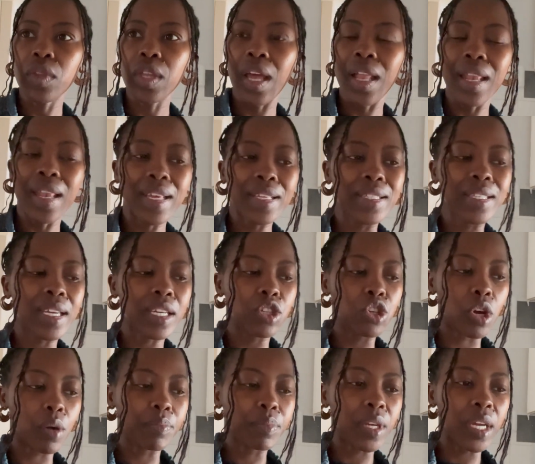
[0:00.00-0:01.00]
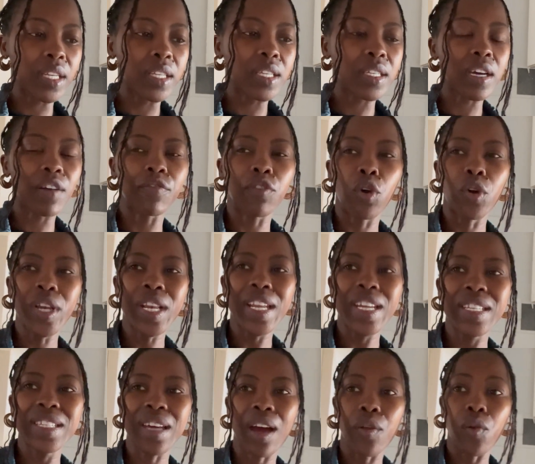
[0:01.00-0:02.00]
let's get you updated. I've
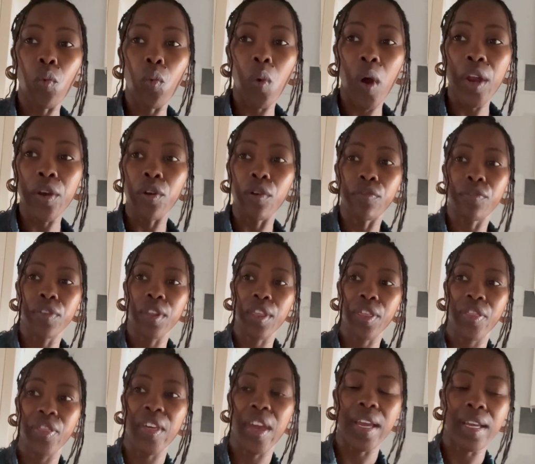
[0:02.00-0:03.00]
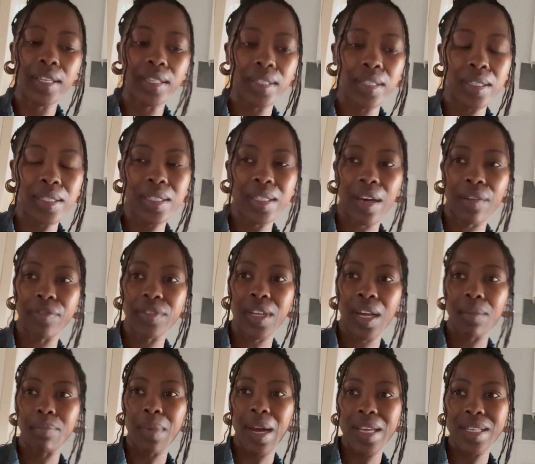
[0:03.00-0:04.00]
only done one of the things. I've
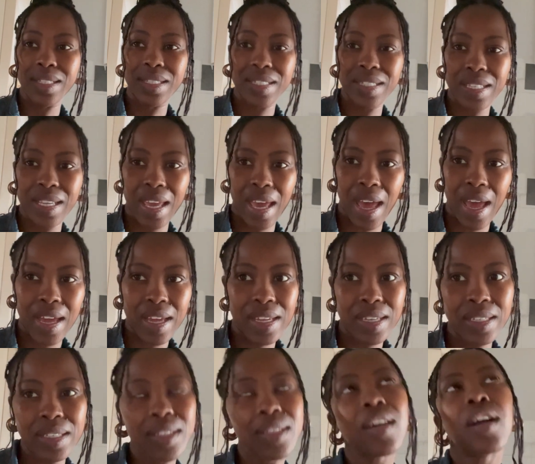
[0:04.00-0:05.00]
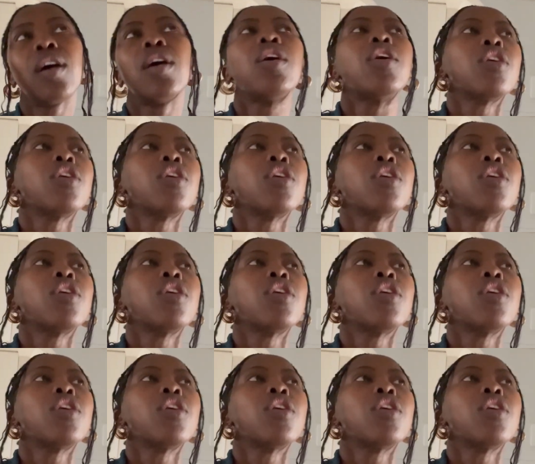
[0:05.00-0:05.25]
done my scan.